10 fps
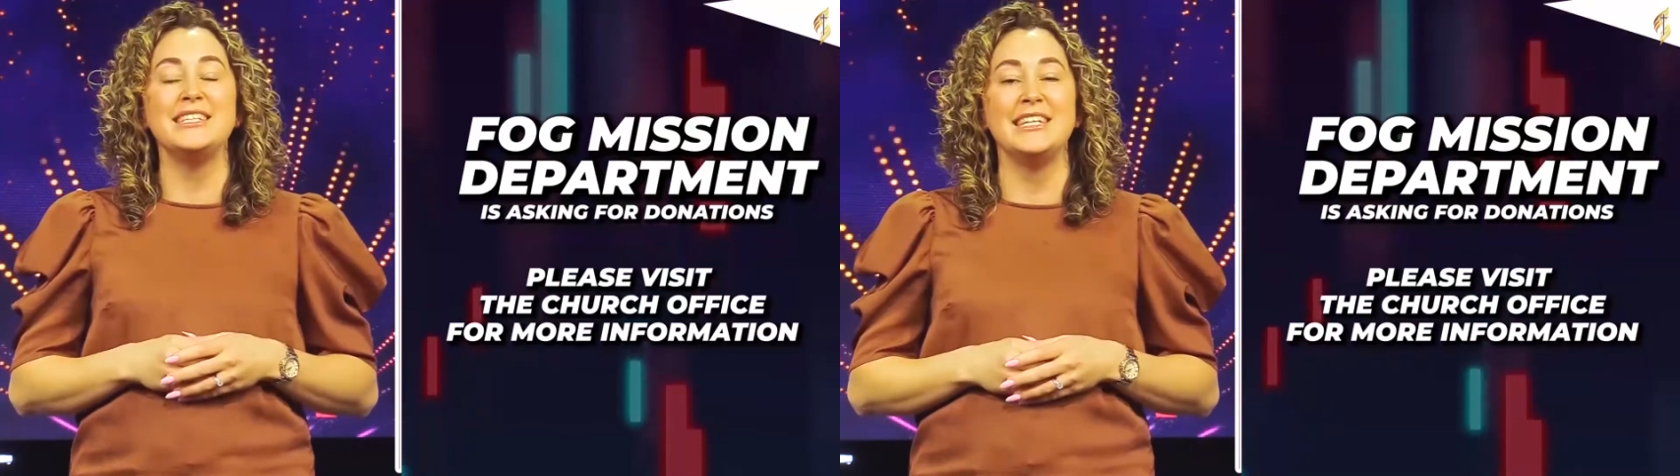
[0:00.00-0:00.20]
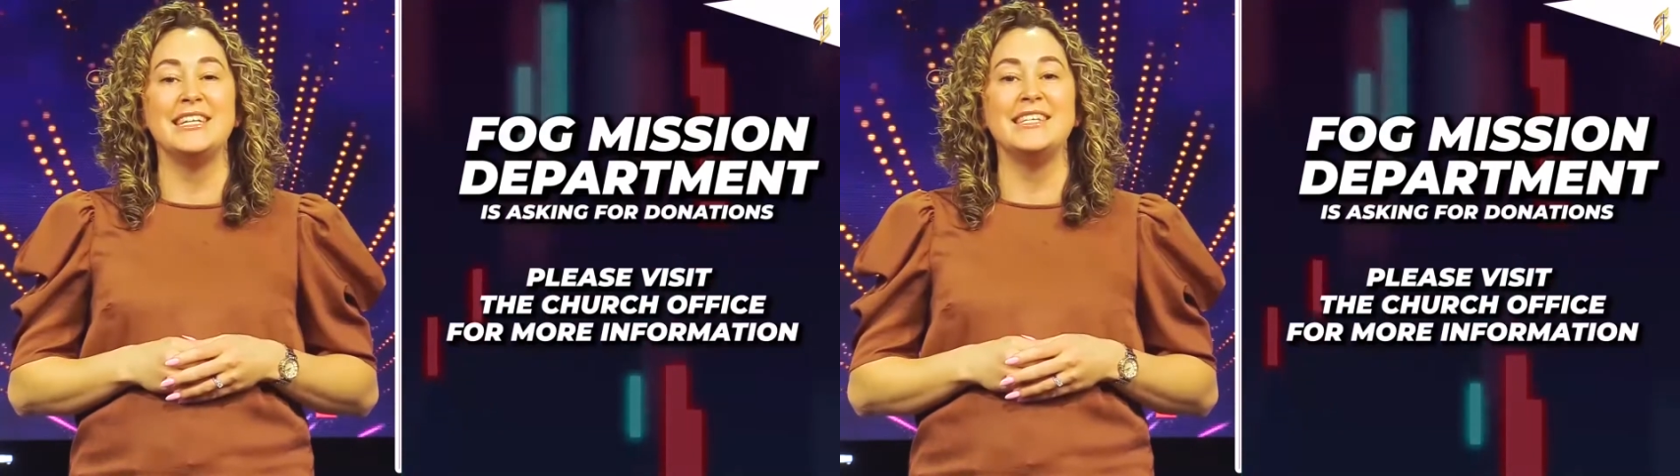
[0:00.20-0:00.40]

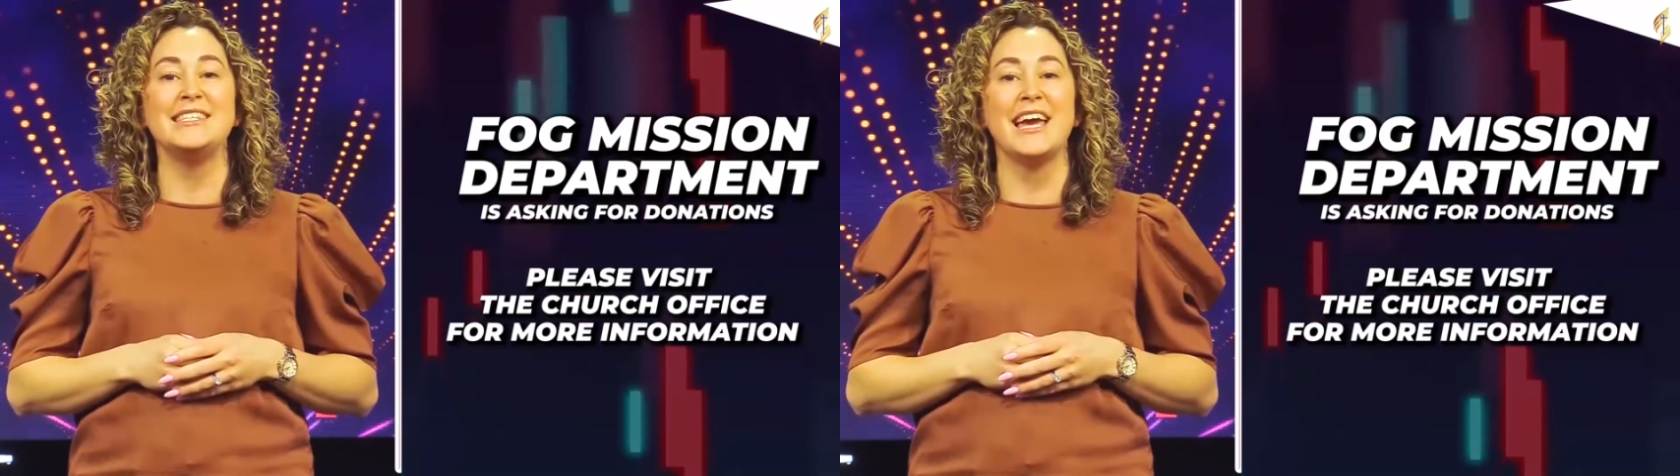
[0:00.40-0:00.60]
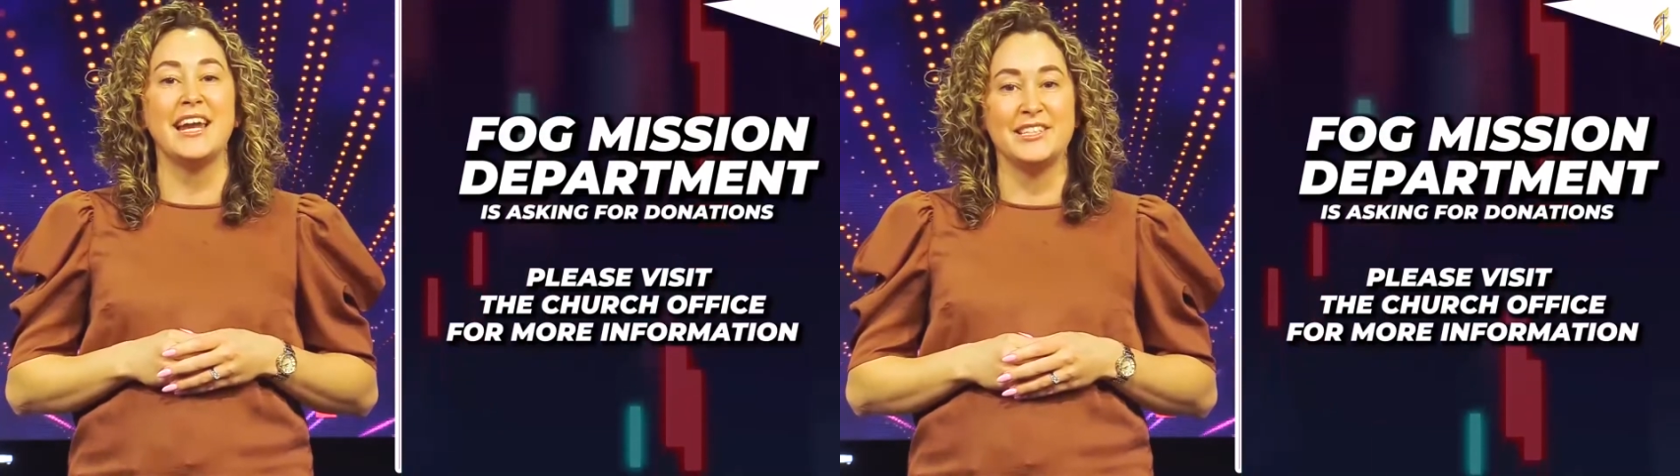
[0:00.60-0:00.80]

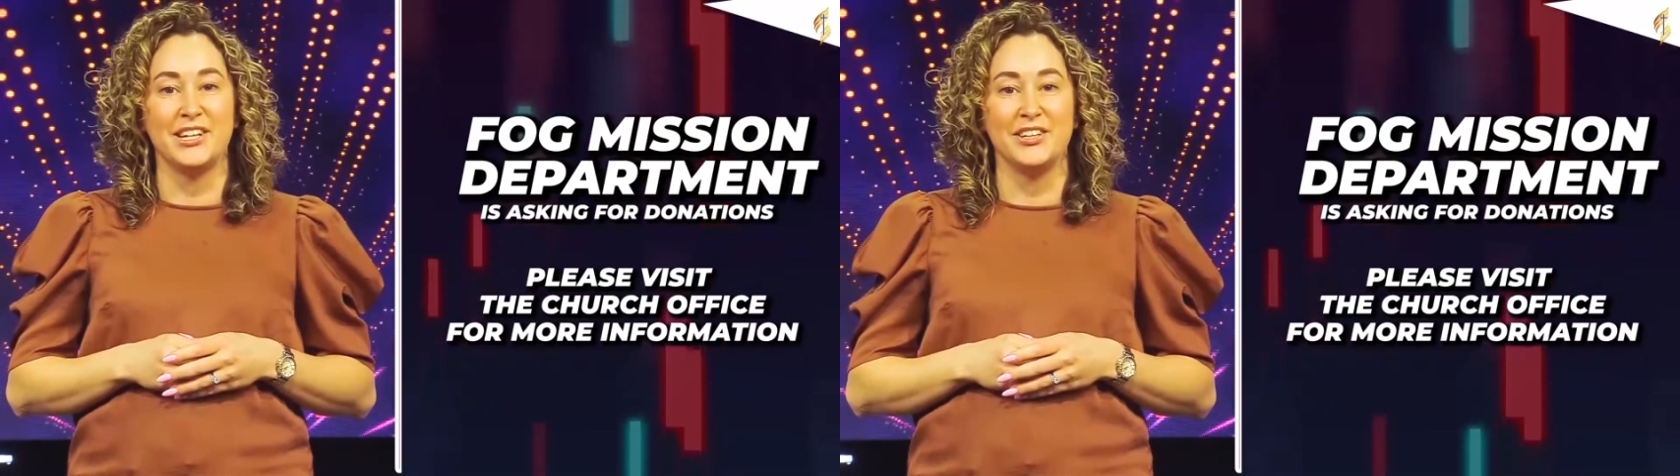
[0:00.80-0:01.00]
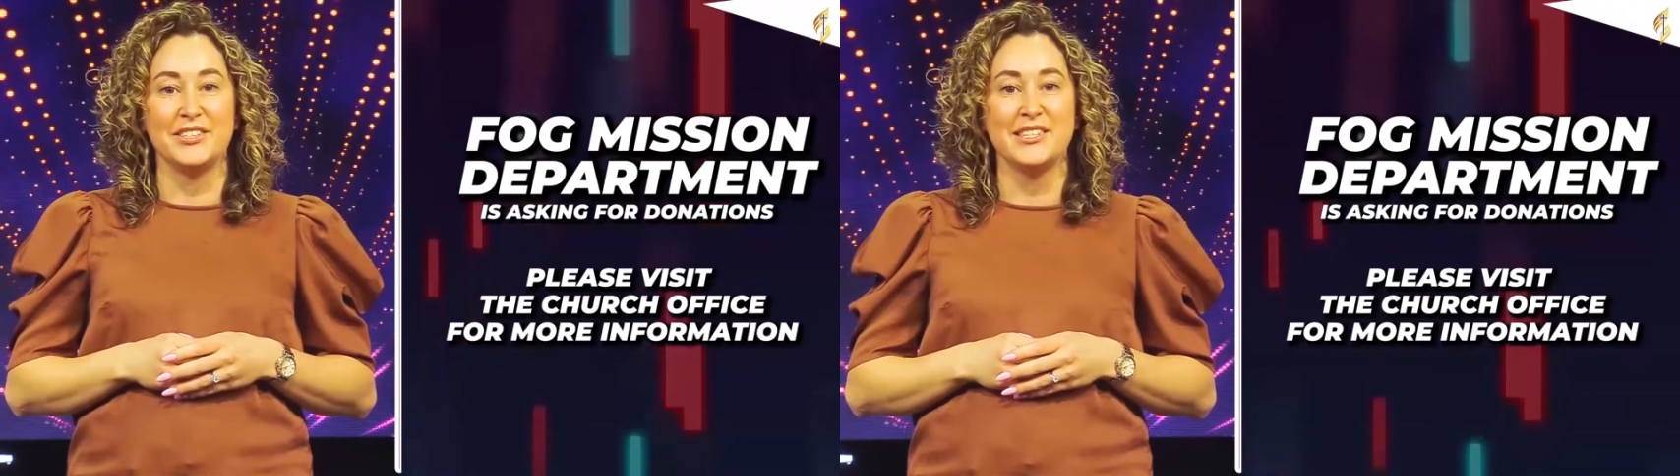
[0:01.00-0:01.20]
teens, and
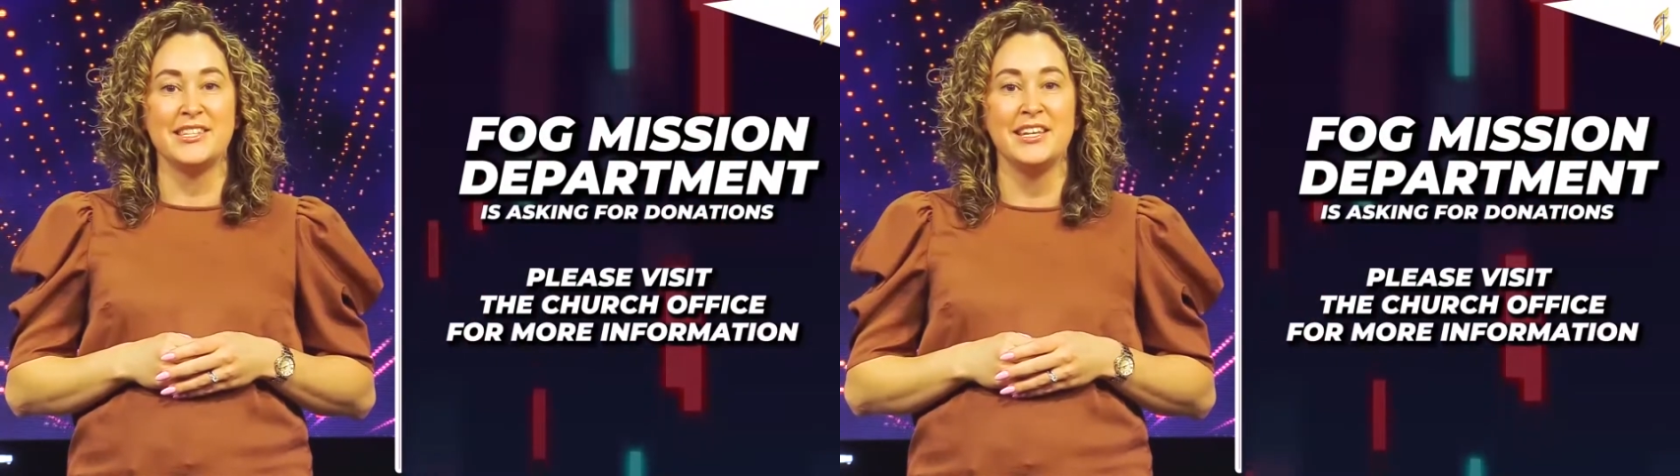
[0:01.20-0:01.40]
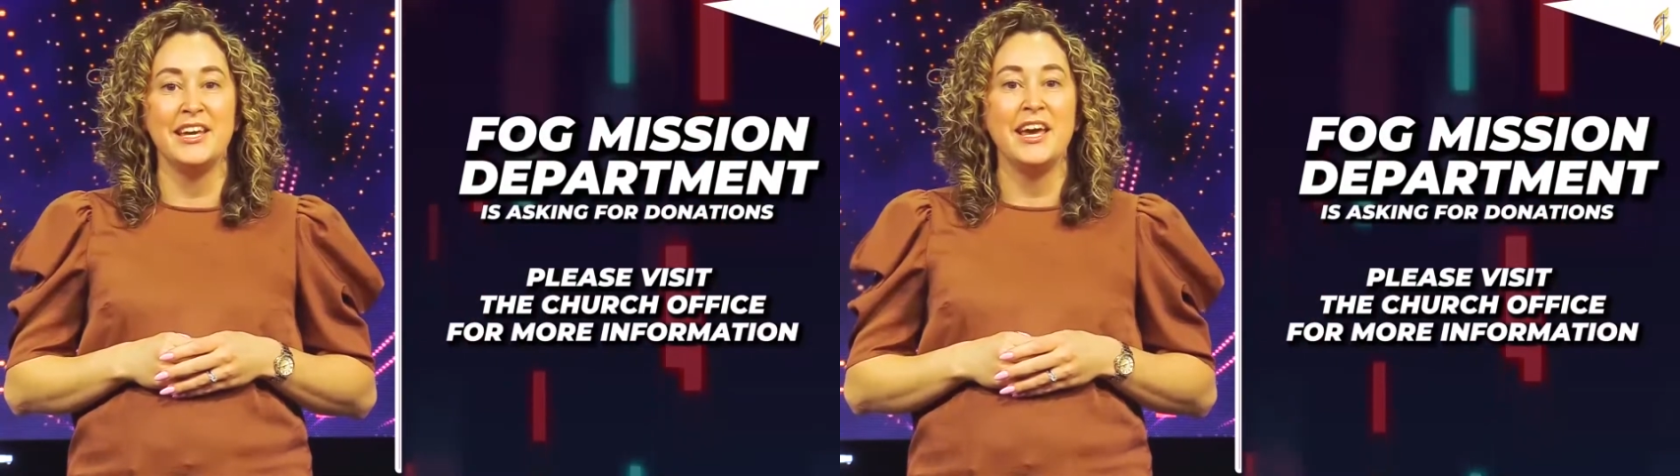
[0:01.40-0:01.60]
adults.